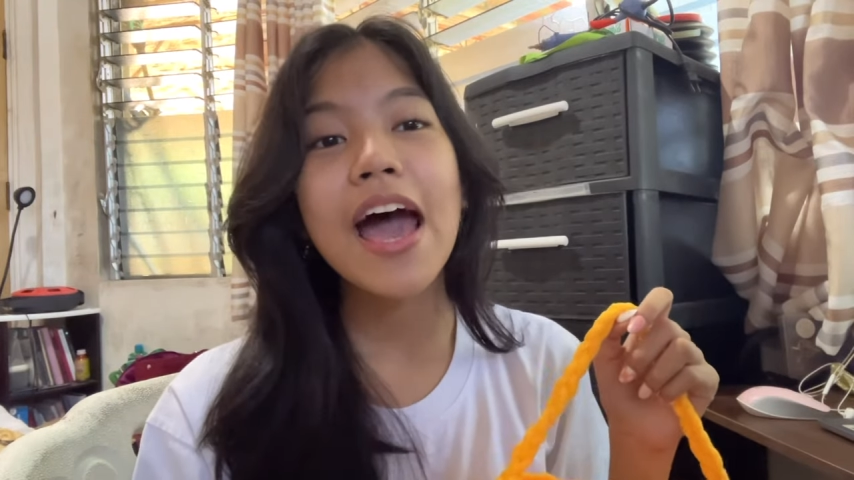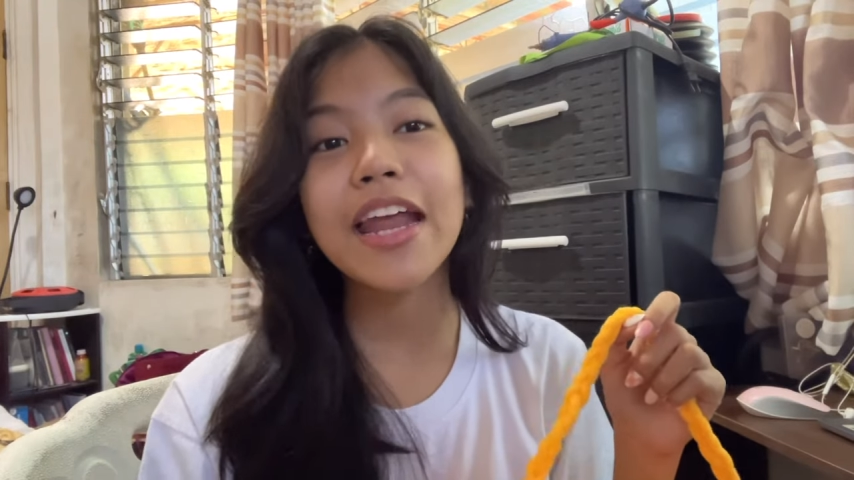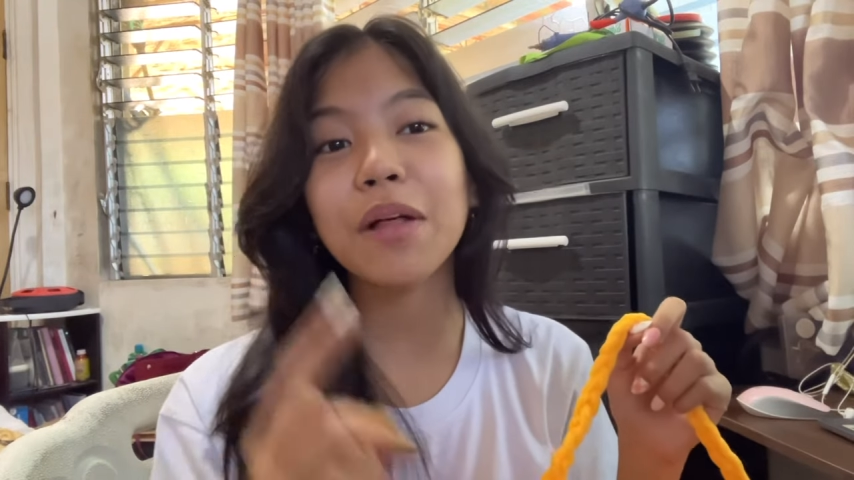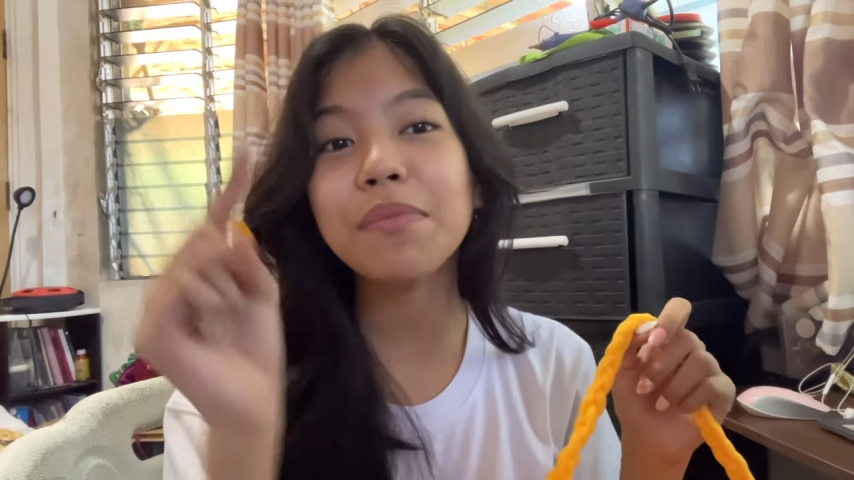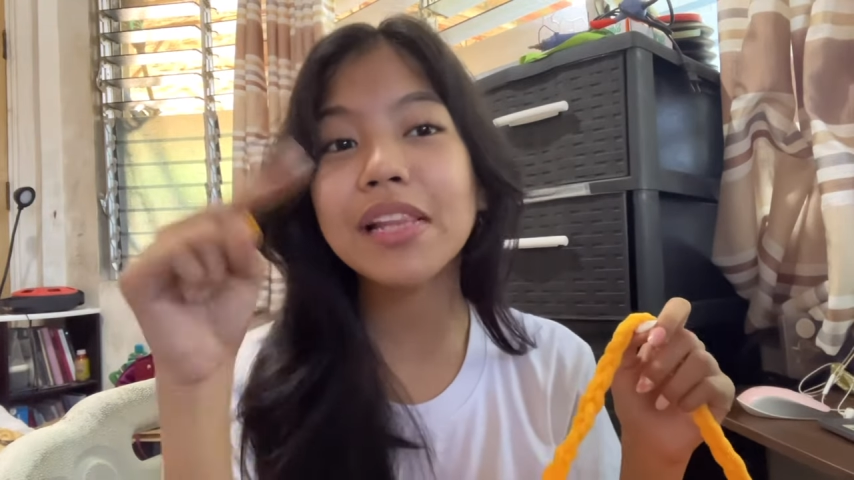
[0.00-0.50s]

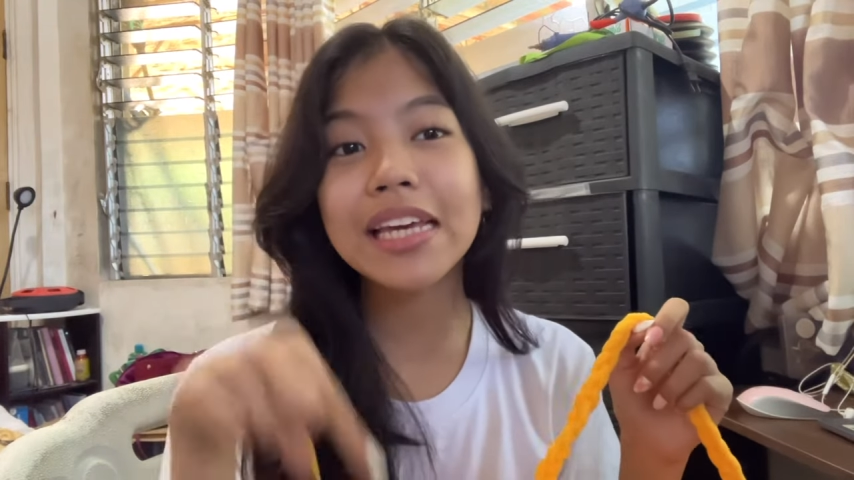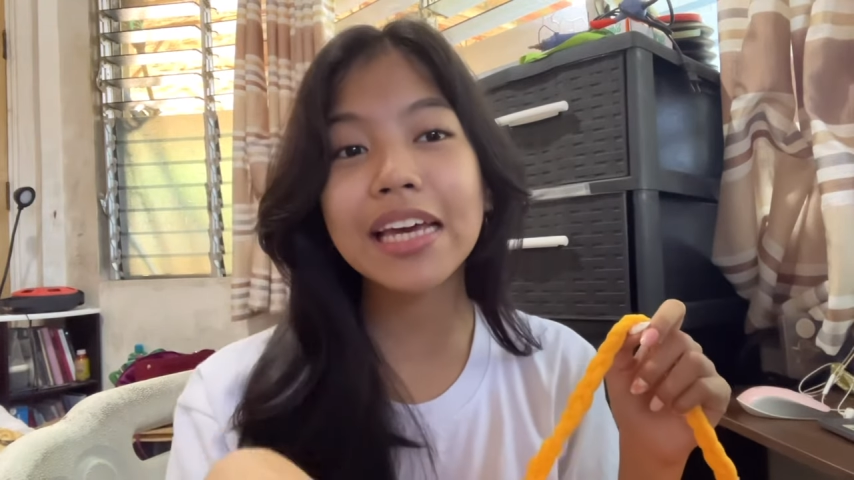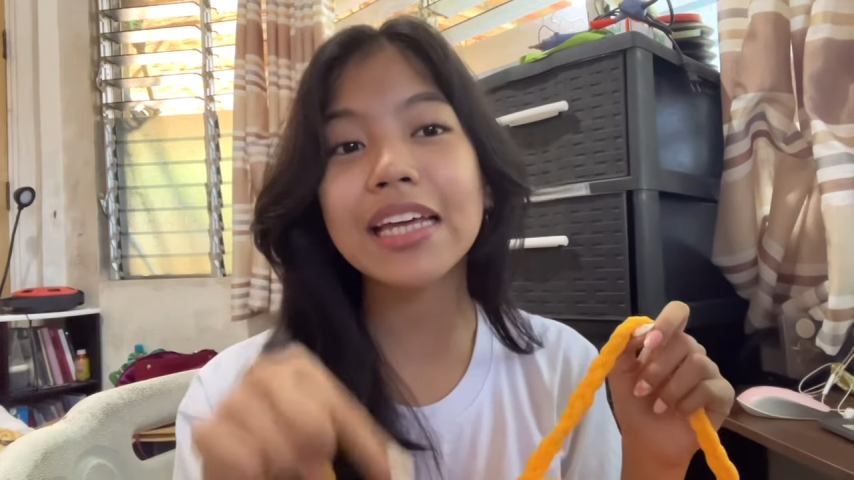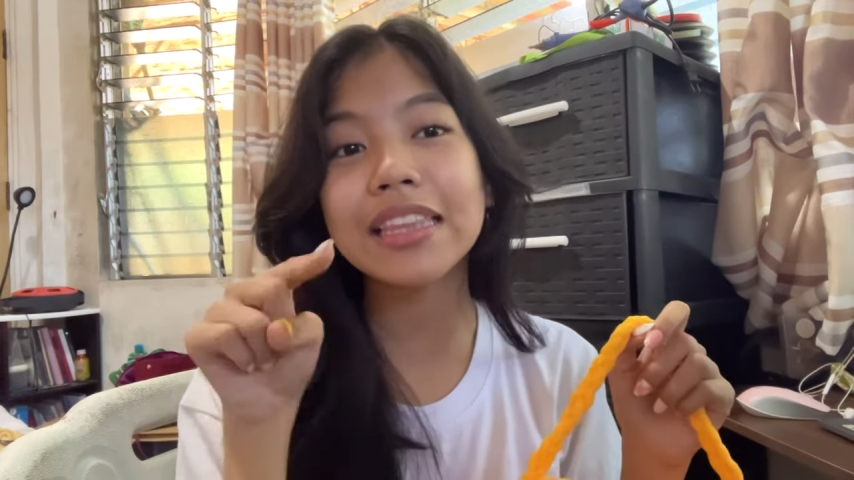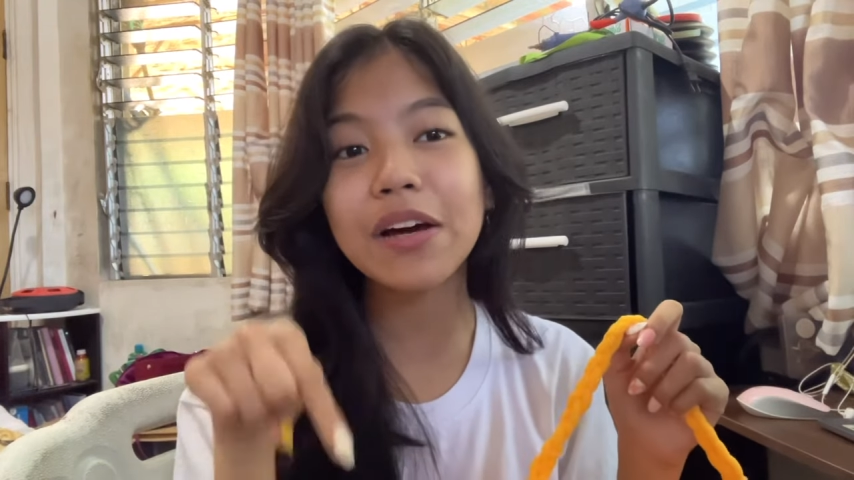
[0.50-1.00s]
and I'll be
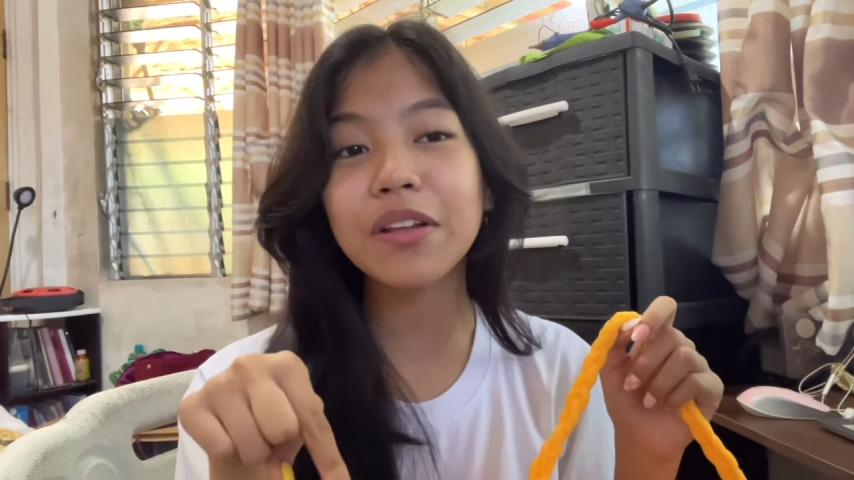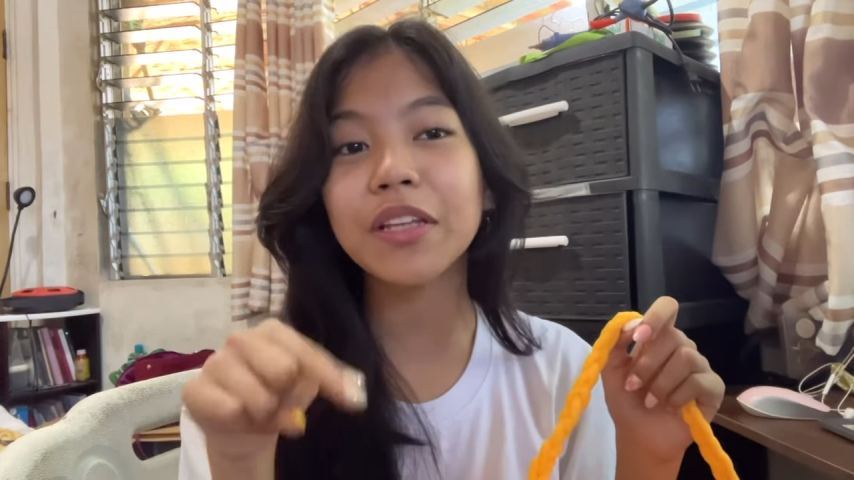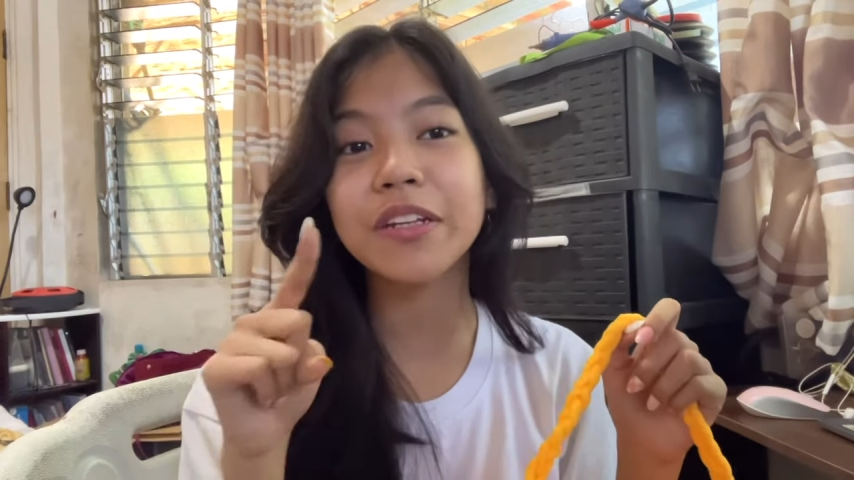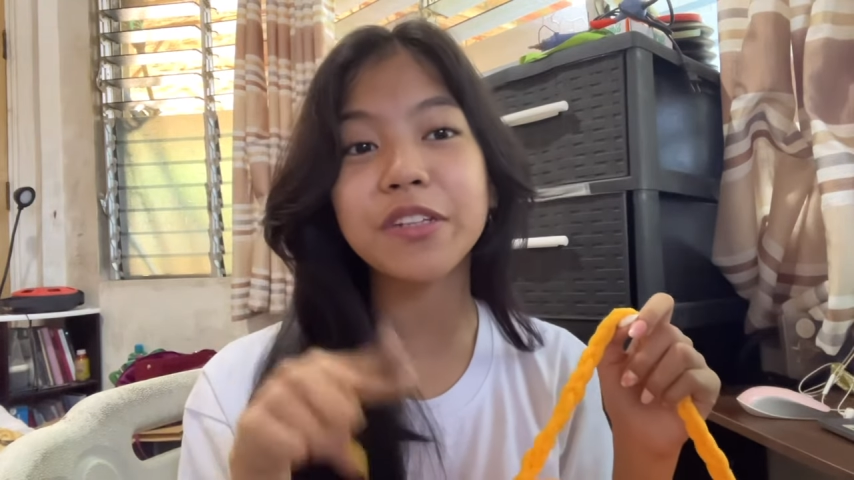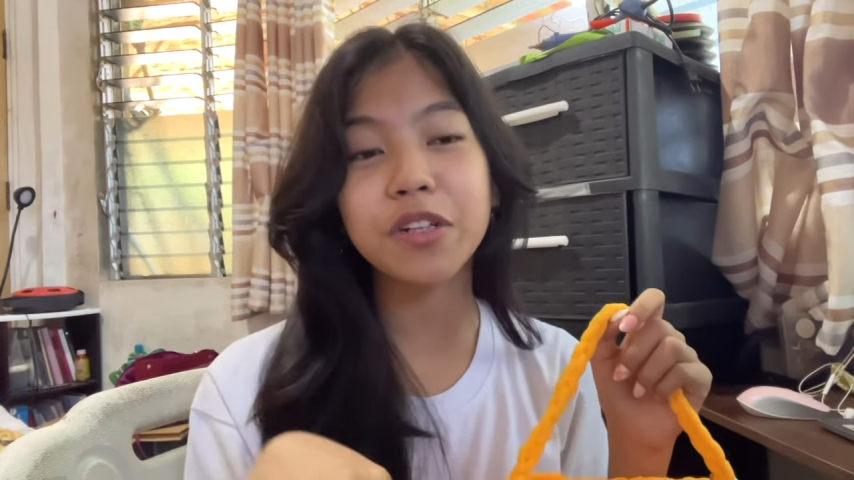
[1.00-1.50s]
linking it down
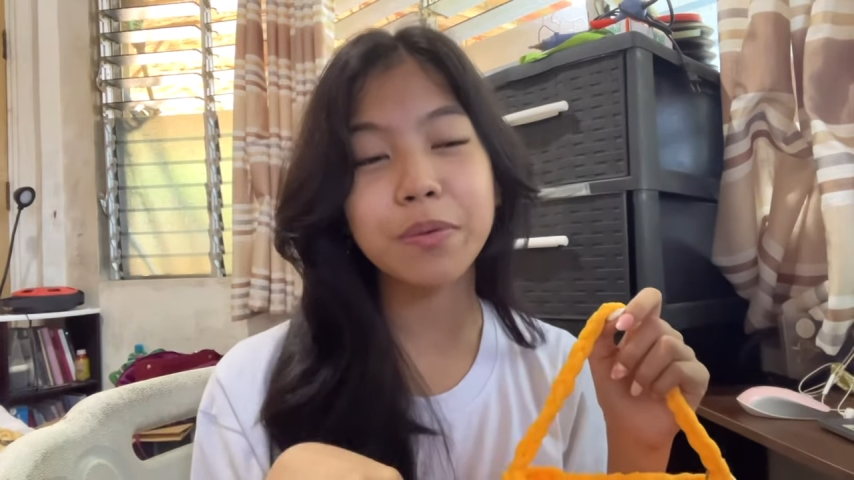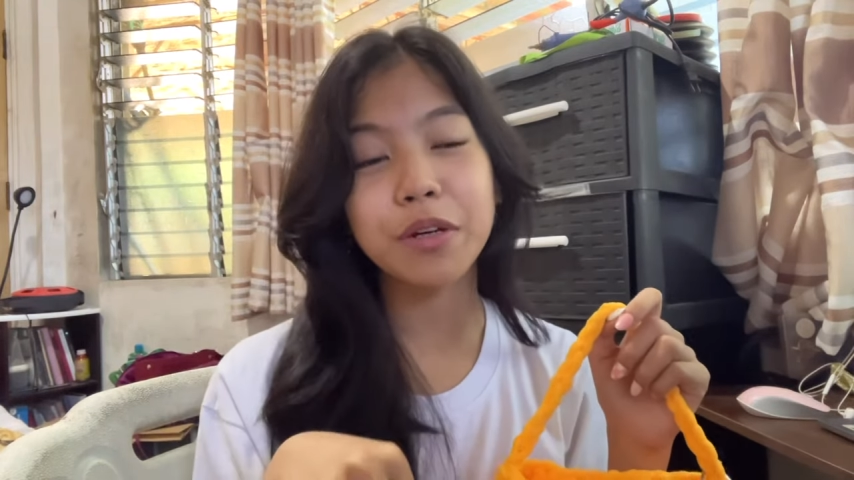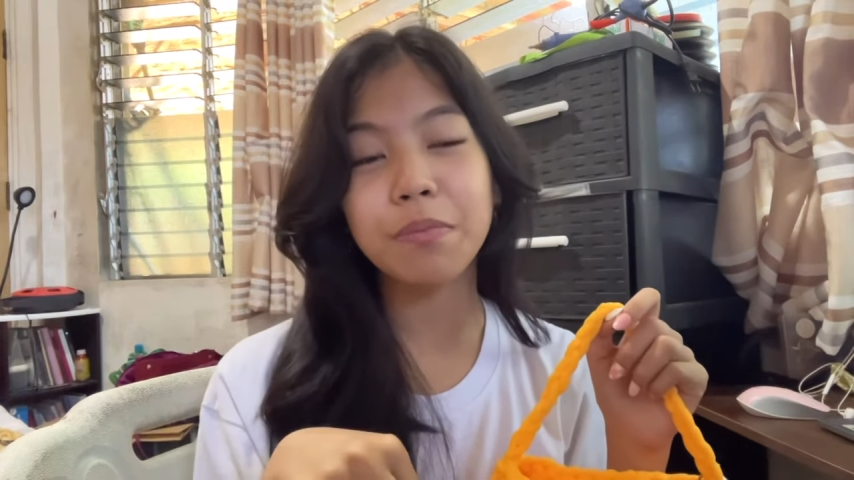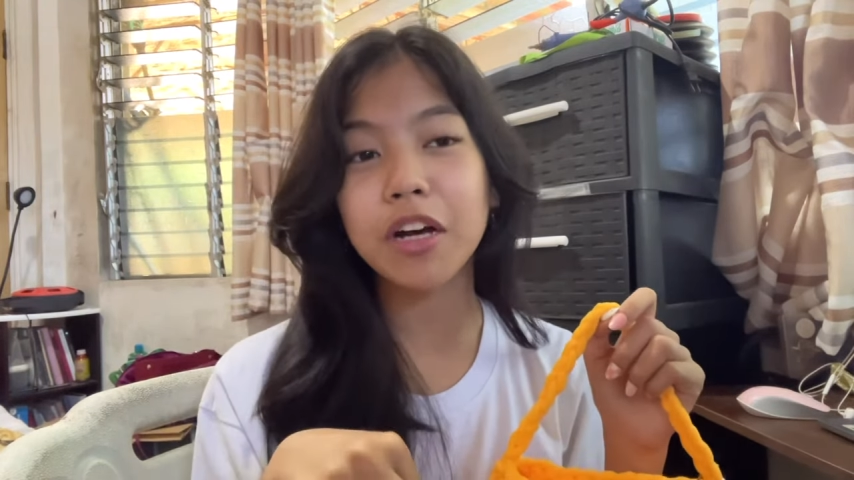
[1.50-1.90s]
in the description